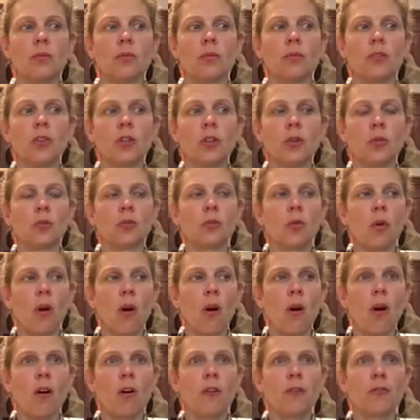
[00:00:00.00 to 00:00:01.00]
the
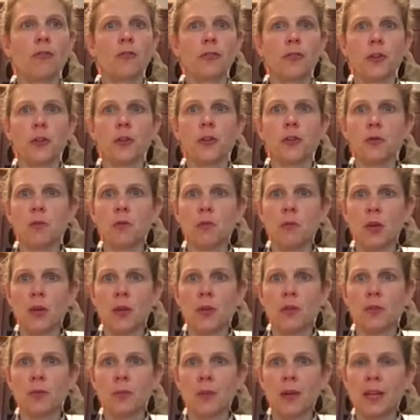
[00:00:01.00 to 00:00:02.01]
raw food
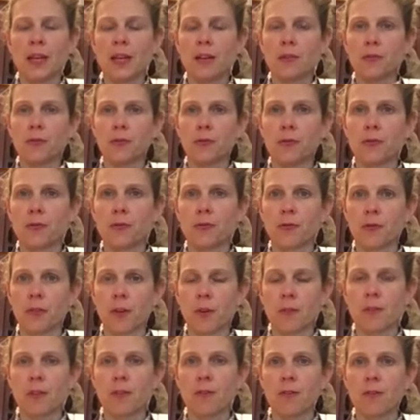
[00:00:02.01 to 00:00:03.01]
movement
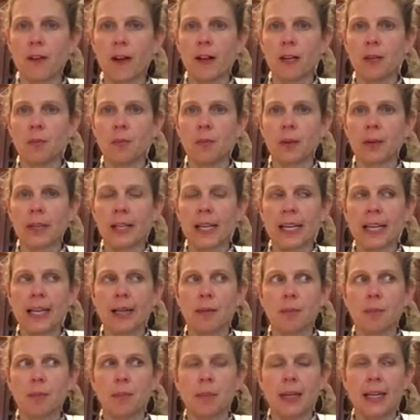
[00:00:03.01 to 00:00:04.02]
from the very
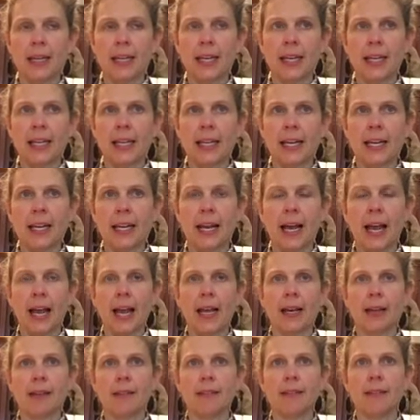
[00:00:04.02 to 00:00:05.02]
beginning,
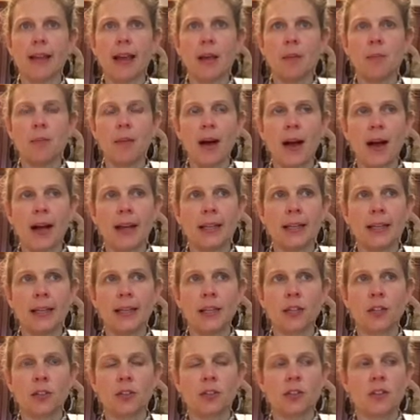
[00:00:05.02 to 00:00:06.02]
and they
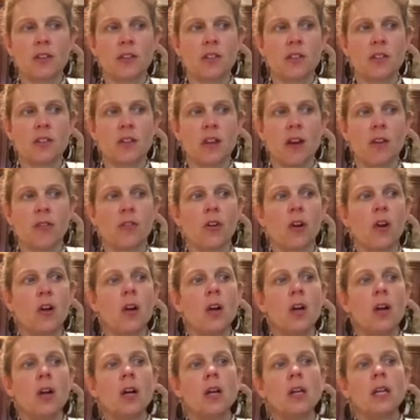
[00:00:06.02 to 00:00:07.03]
pioneered this stuff,
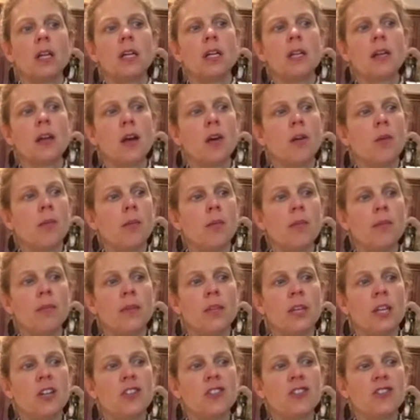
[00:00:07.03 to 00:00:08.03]
you know,
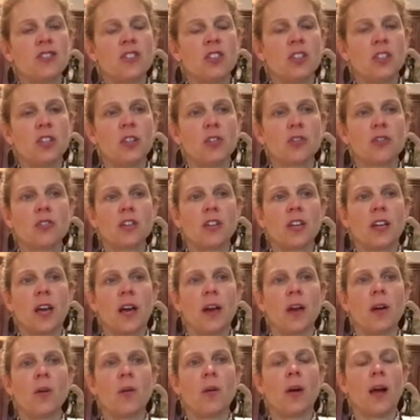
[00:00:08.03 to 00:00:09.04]
years and years
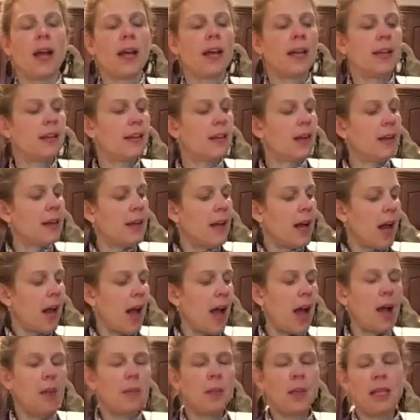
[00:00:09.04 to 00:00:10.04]
ago. And
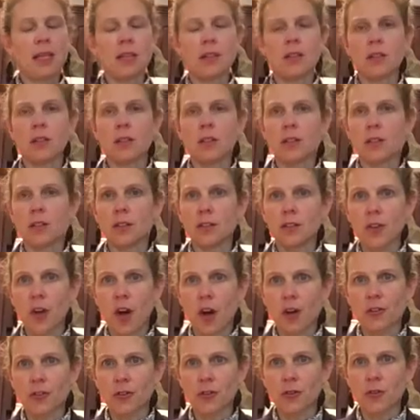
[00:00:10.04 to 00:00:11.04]
I mean,
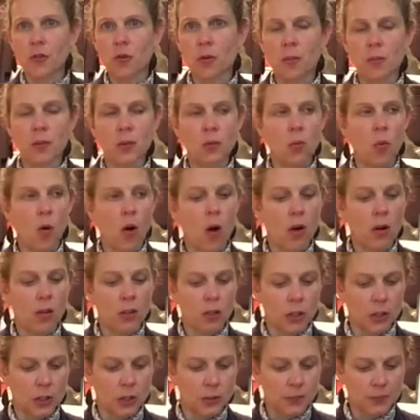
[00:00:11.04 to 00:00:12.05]
Dr. Norman
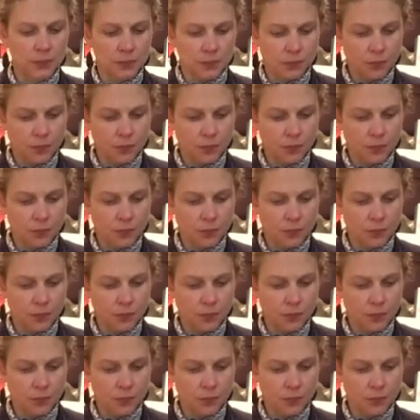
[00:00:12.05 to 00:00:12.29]
Walker,